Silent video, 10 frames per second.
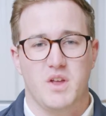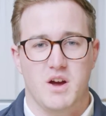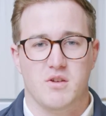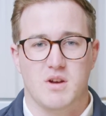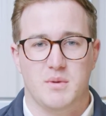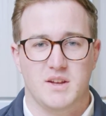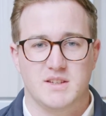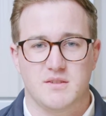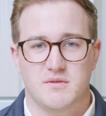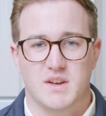a high grab
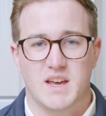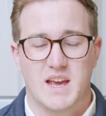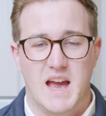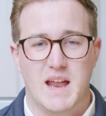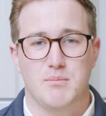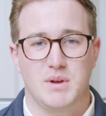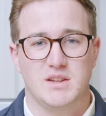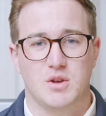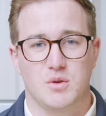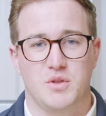adhesive, it can be
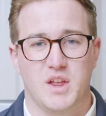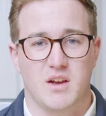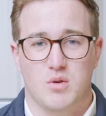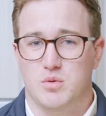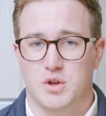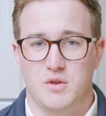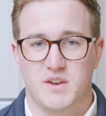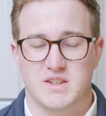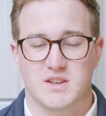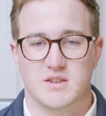too thick or too
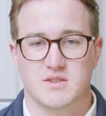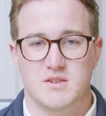viscous,